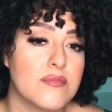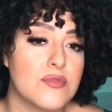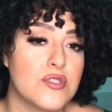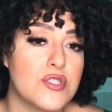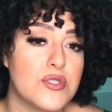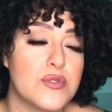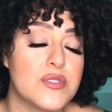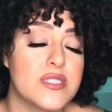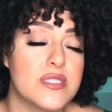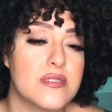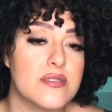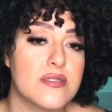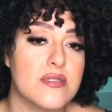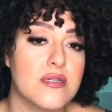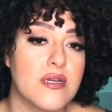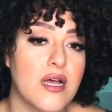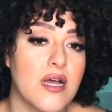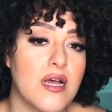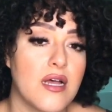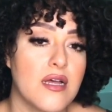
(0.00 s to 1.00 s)
juice
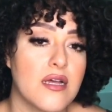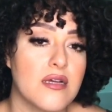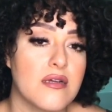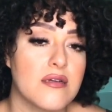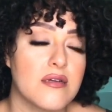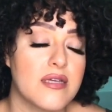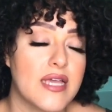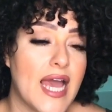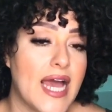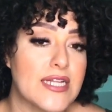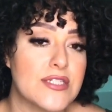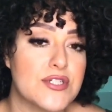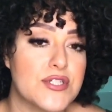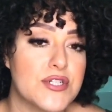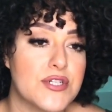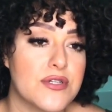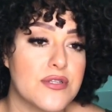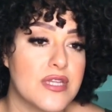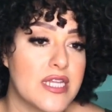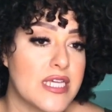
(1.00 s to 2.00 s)

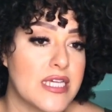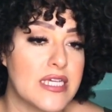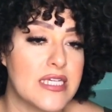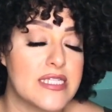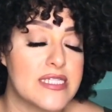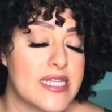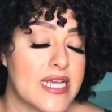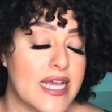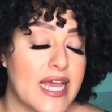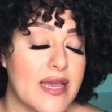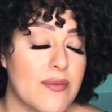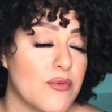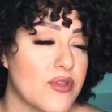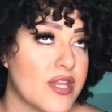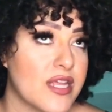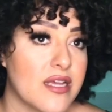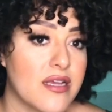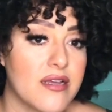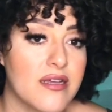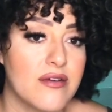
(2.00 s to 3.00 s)
catcher thingies that came with
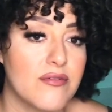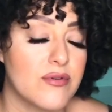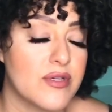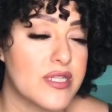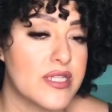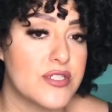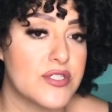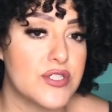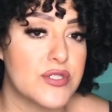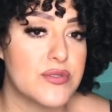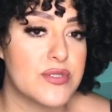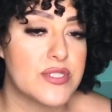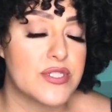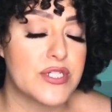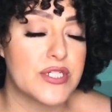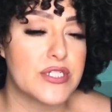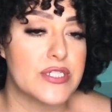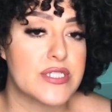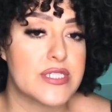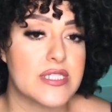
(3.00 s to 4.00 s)
the
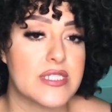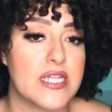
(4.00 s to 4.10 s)
juicers,